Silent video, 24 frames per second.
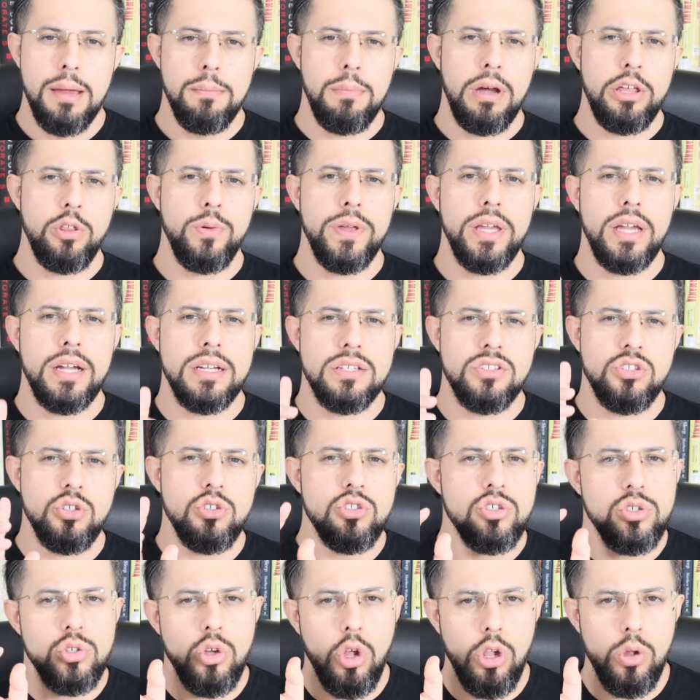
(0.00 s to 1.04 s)
By the way, guys,
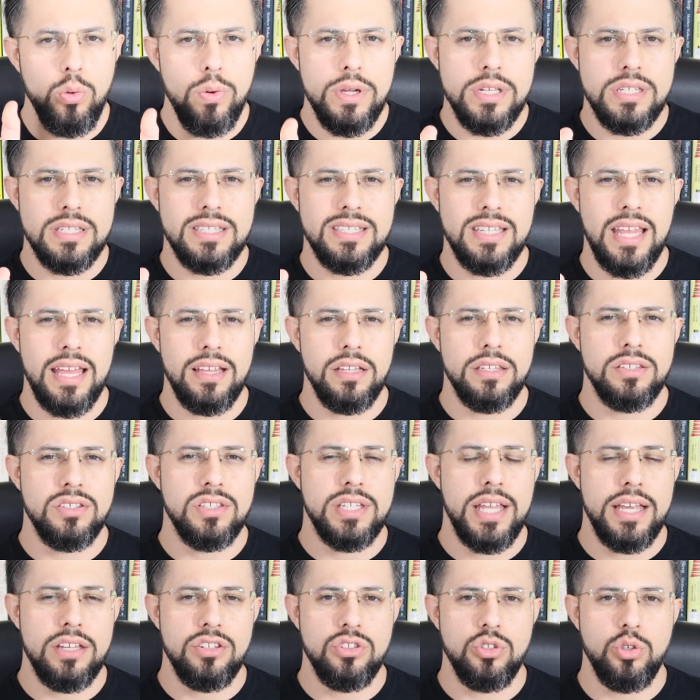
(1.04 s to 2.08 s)
you should always
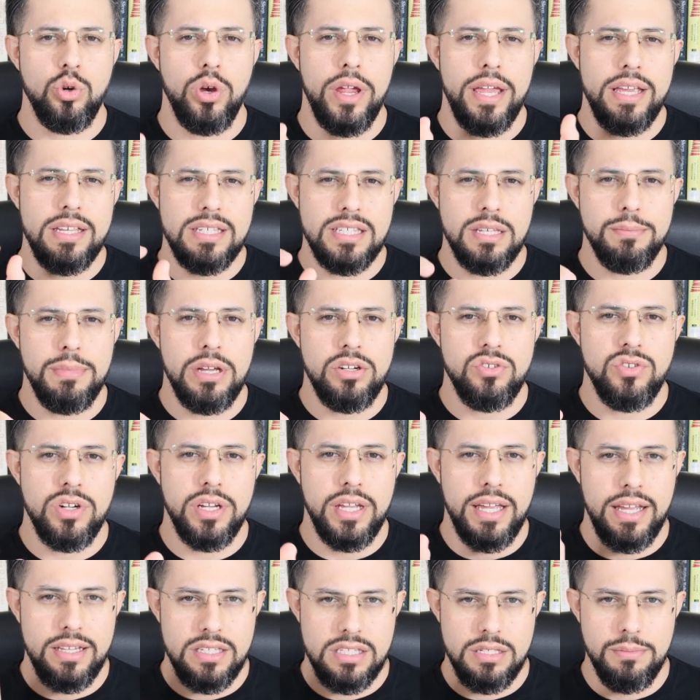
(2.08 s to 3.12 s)
test your
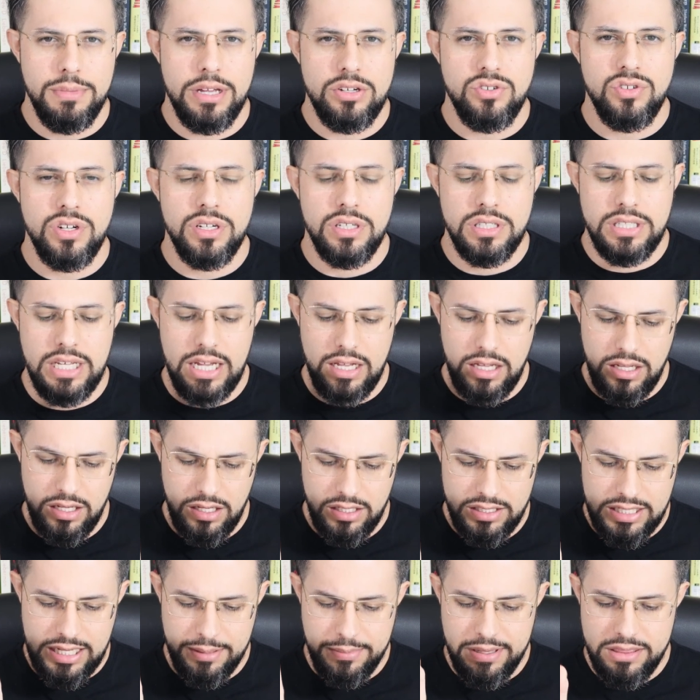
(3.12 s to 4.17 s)
asymmetric and symmetric
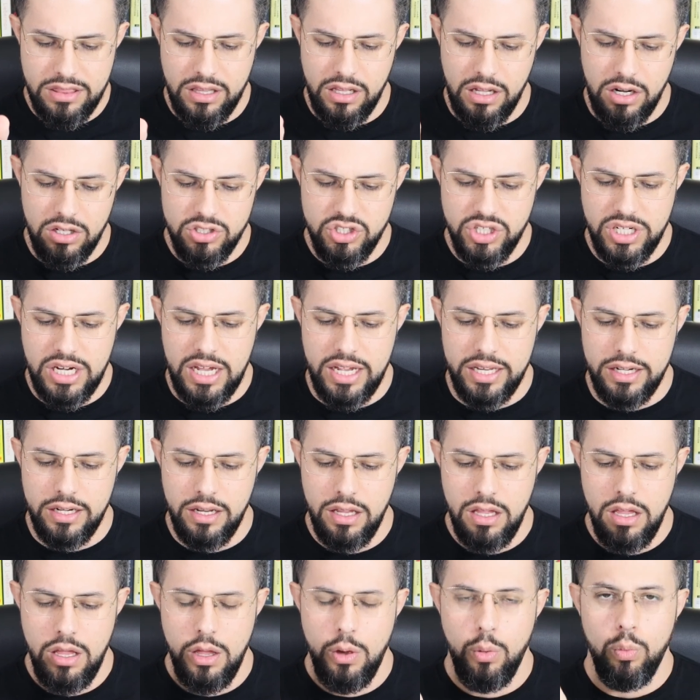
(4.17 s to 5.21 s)
dimethyl arginine,
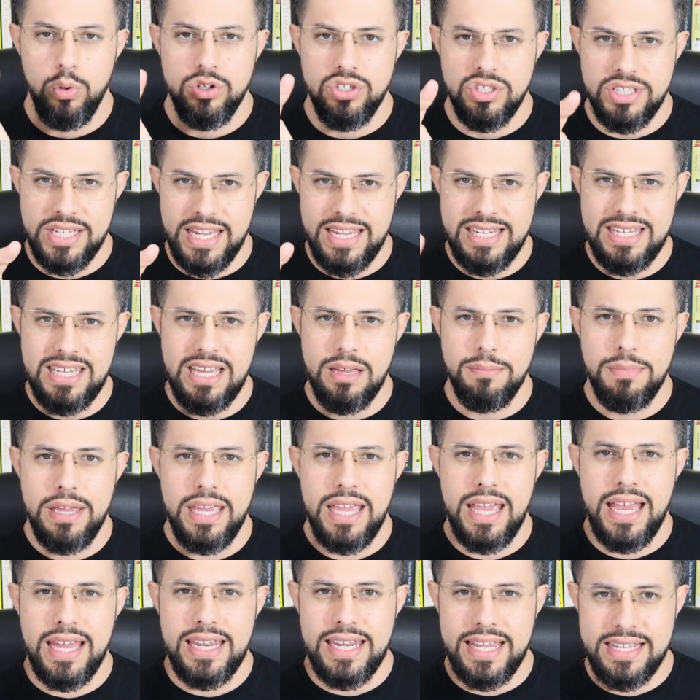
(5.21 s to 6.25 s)
which is
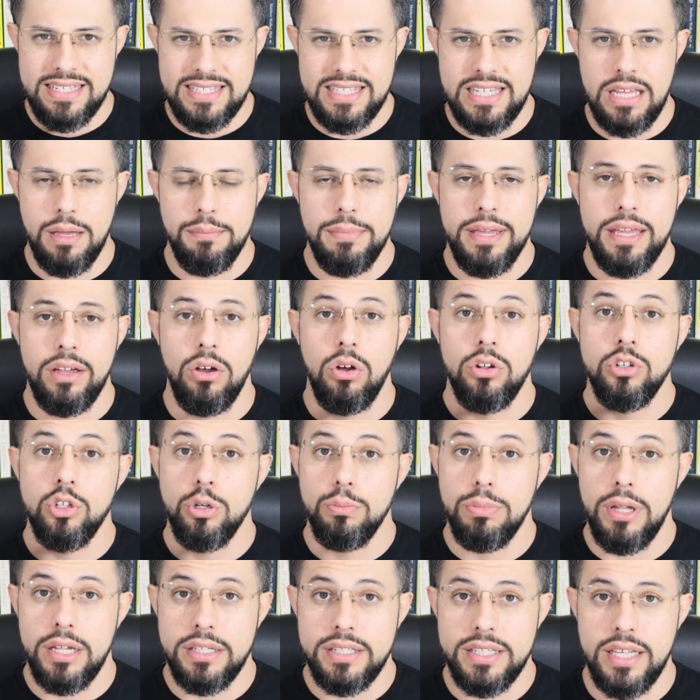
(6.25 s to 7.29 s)
ADMA and SDMA on
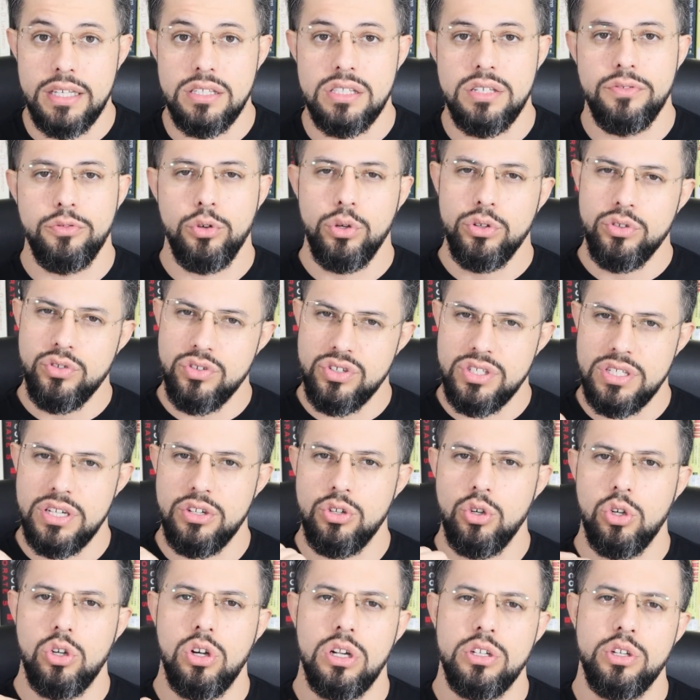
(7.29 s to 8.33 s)
your blood tests if you're interested
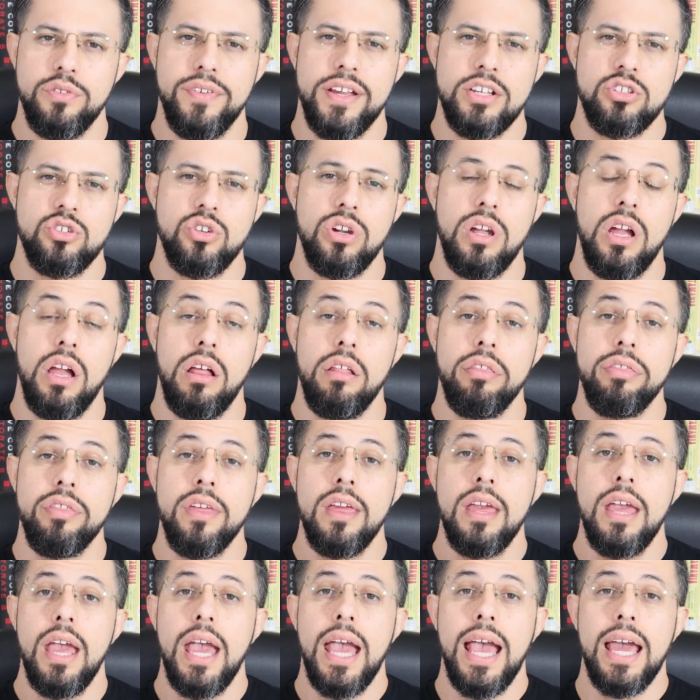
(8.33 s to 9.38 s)
in your cardiovascular health
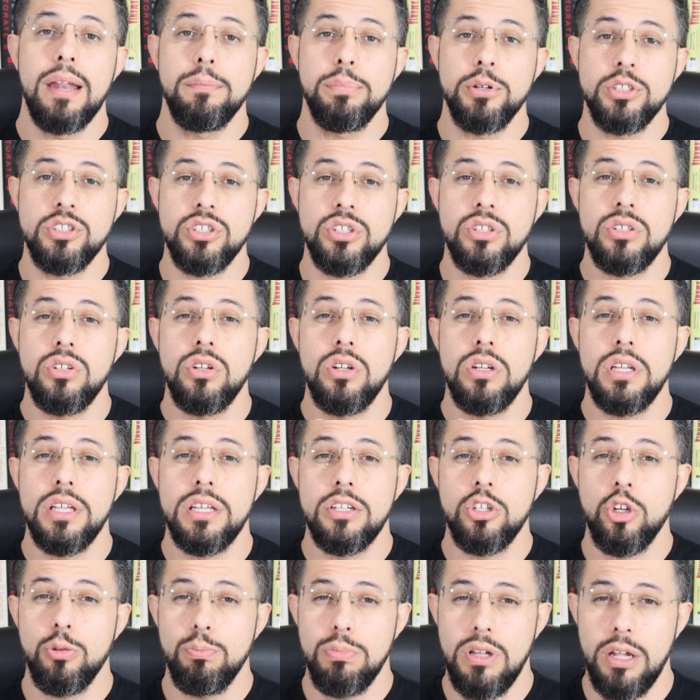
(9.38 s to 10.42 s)
and particularly
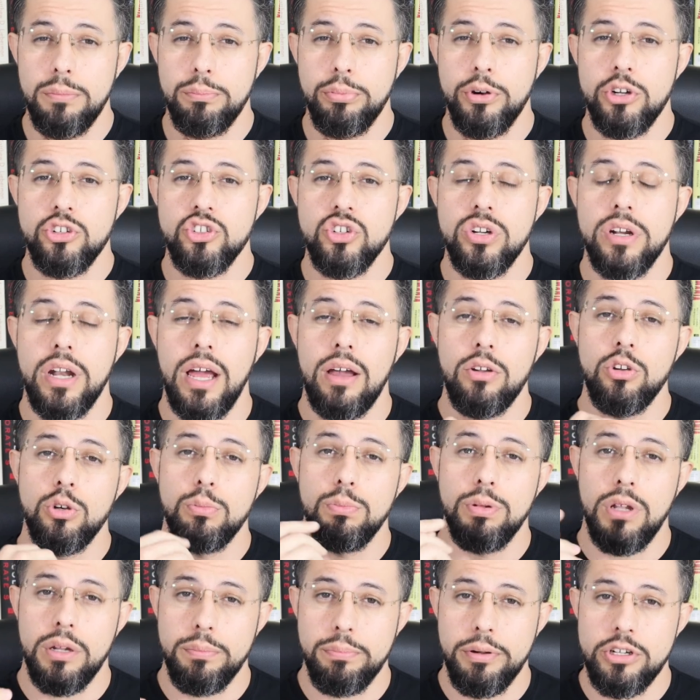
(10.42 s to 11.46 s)
in your blood pressure and how
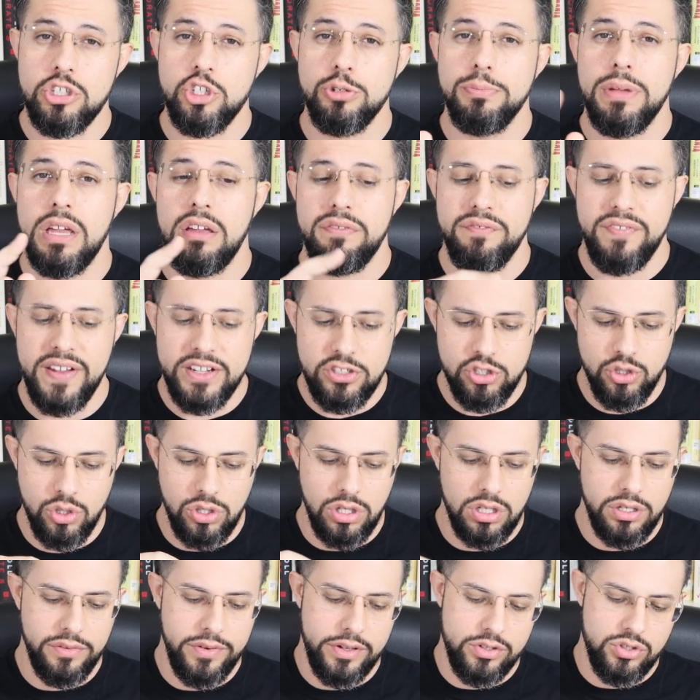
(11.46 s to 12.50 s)
your blood pressure may affect your
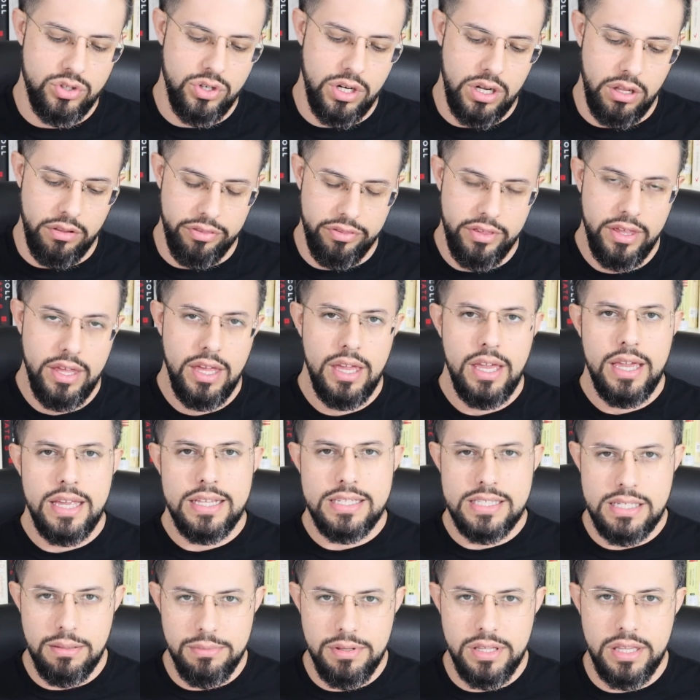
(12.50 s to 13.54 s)
cardiovascular health.
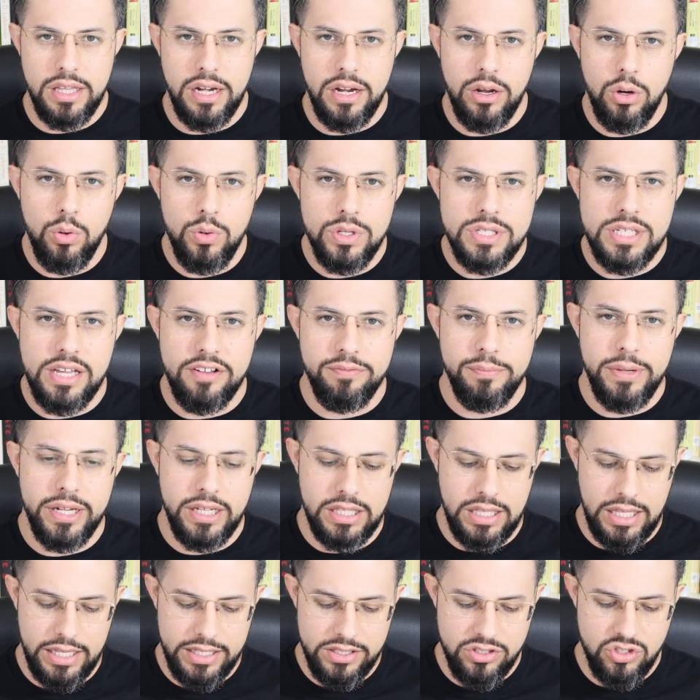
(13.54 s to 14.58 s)
It's something that I always have my
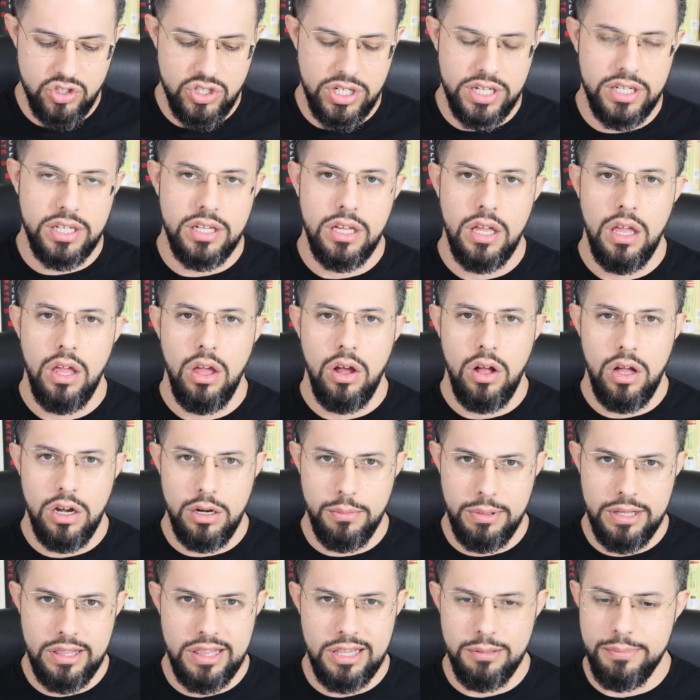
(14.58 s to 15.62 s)
clients check on
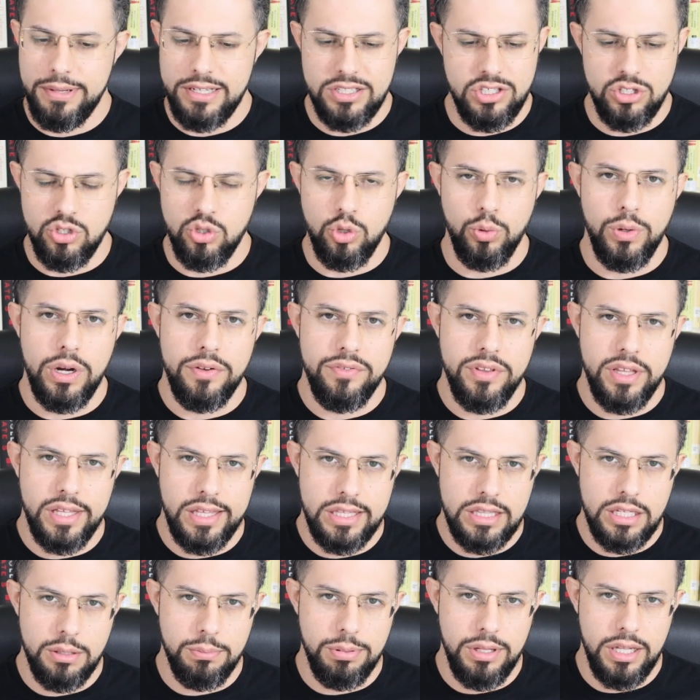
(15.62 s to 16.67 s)
a monthly basis or whenever they
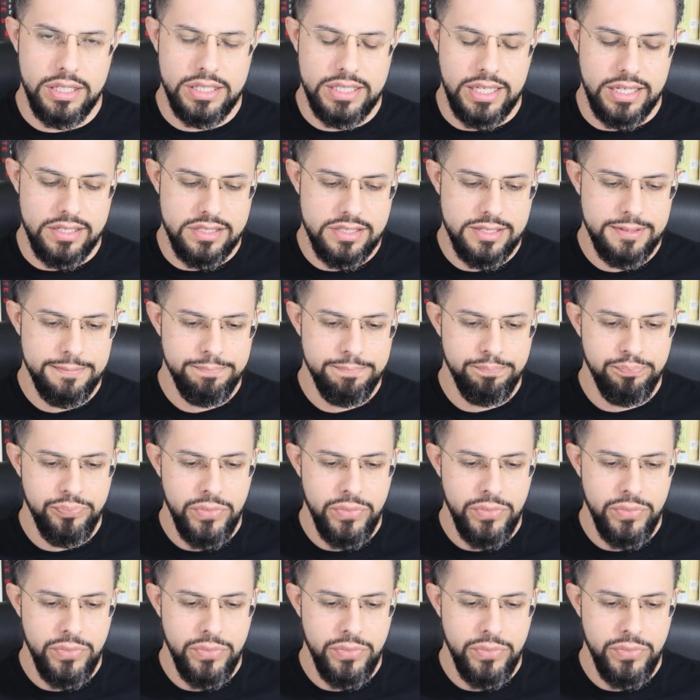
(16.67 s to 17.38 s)
get their blood tests.